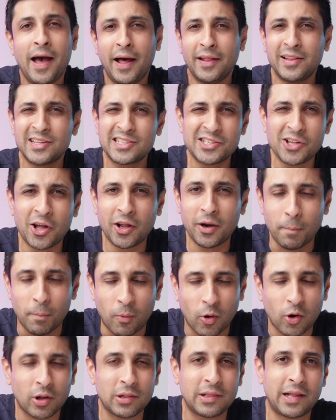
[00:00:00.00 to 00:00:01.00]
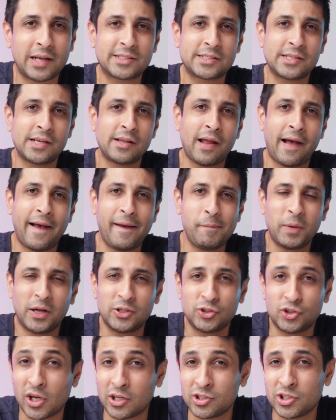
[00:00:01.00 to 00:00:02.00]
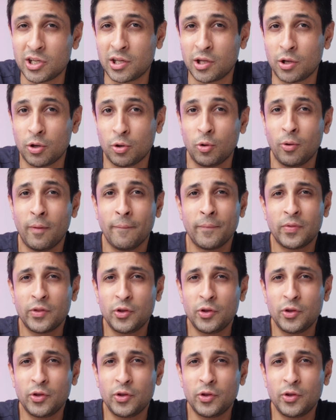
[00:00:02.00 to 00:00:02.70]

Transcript: This is not a moral lesson. I'm not judging you.